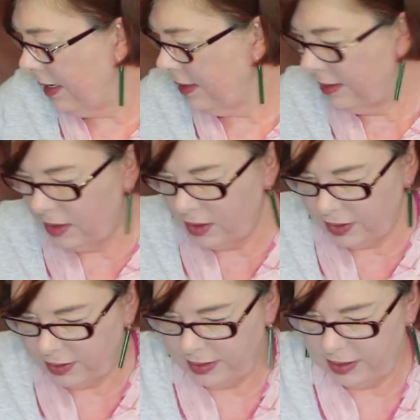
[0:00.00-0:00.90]
so
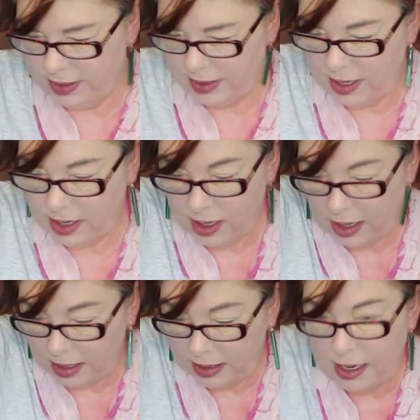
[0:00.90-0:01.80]

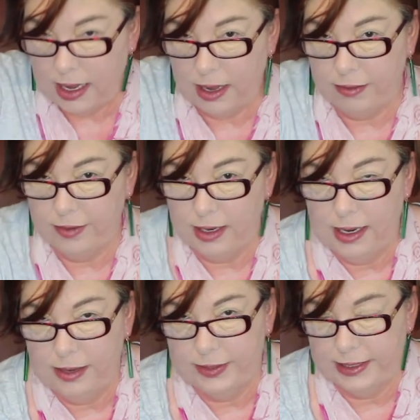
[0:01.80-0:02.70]
I
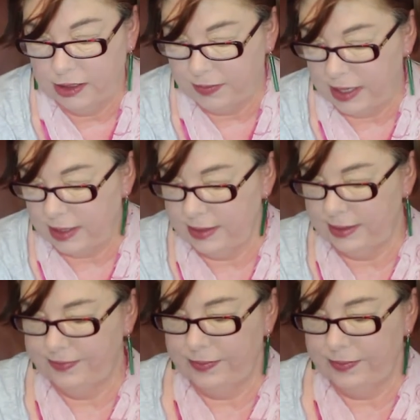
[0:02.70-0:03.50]
love stitch markers.